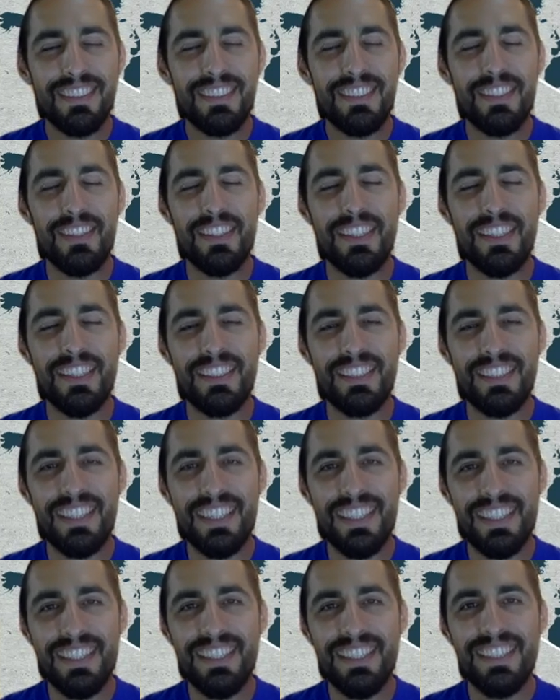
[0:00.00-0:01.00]

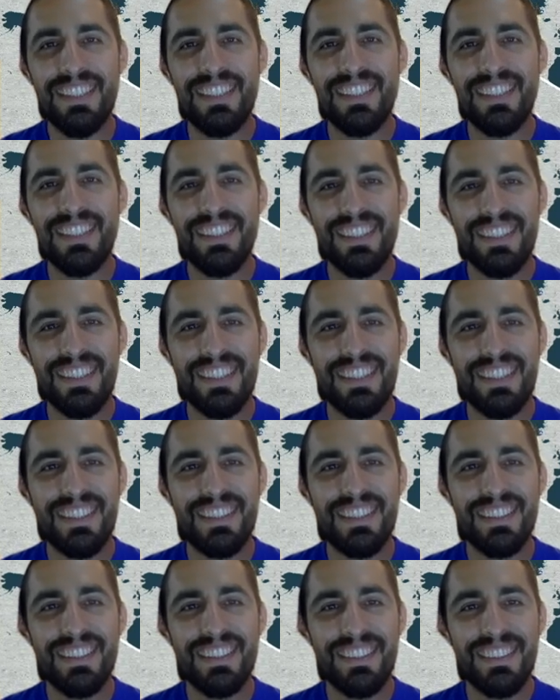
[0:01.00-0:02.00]

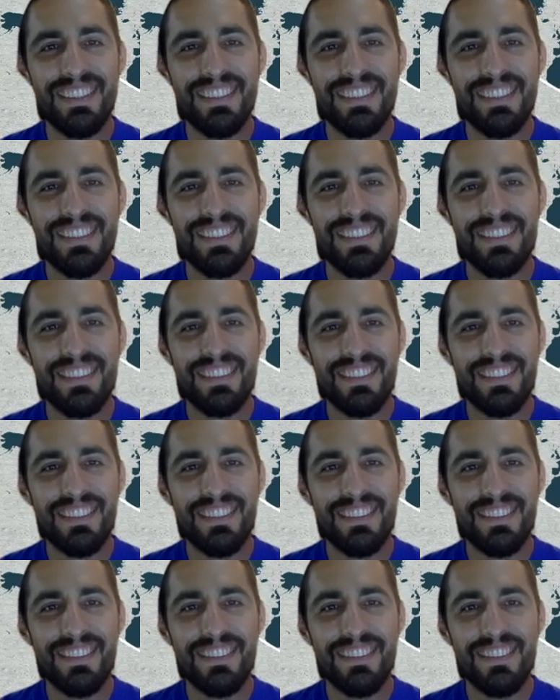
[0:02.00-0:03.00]

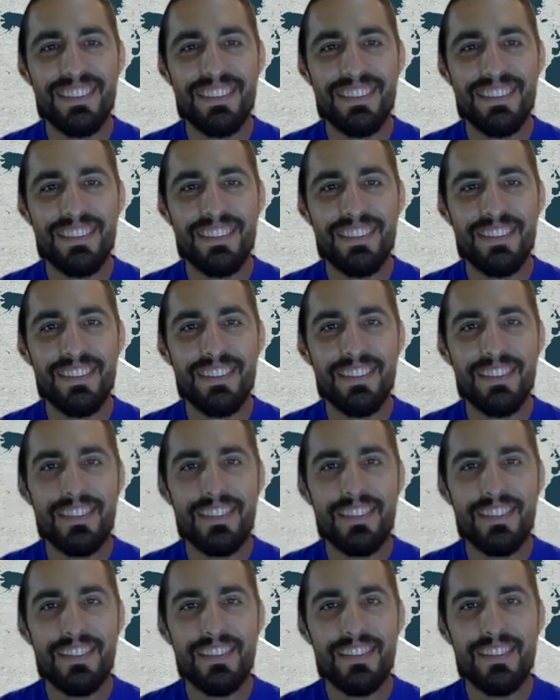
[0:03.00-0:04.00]

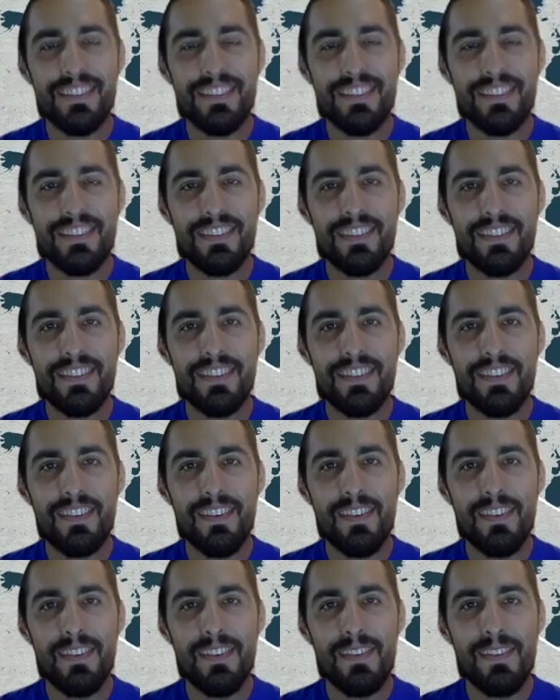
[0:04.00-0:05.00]

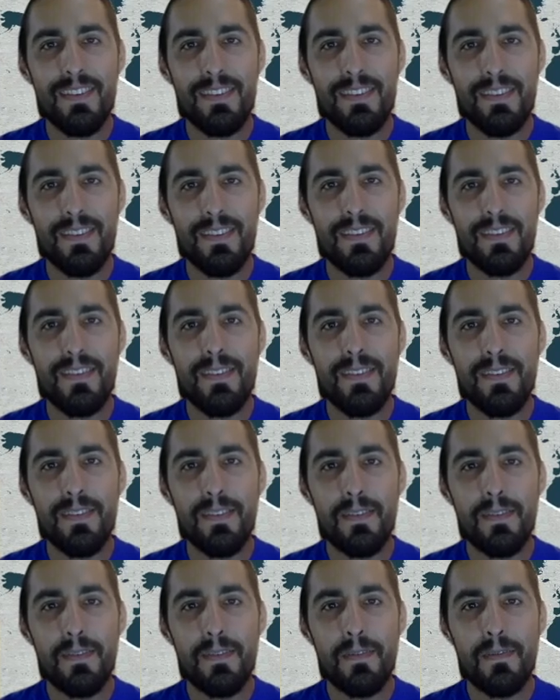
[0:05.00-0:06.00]

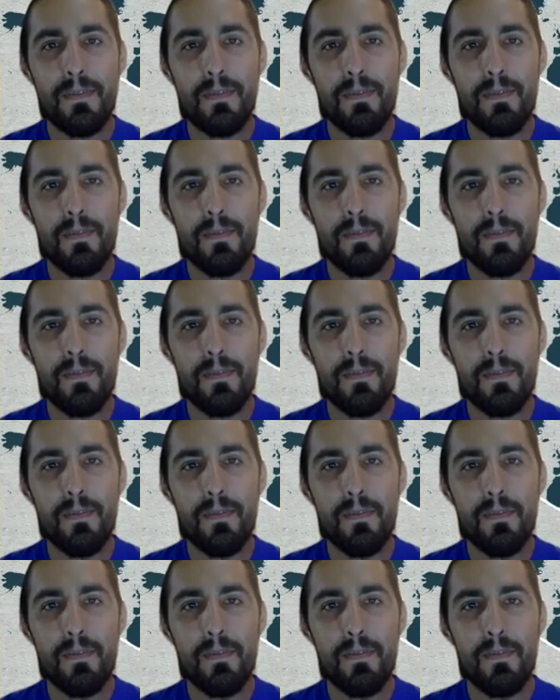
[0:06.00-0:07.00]

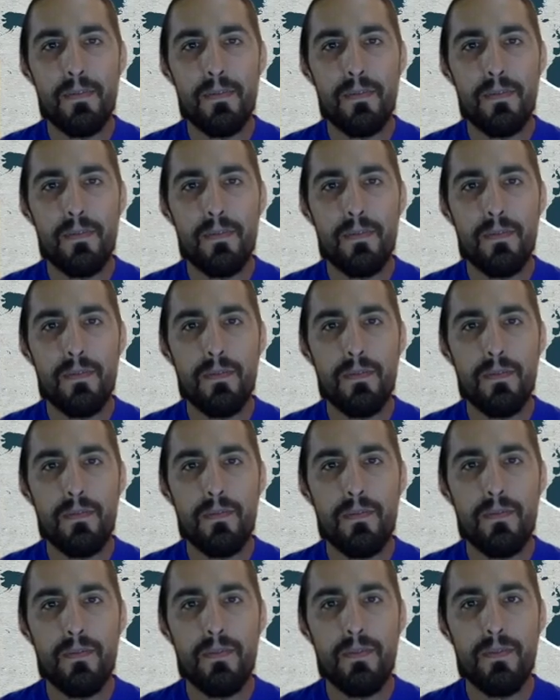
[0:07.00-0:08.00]
(silent)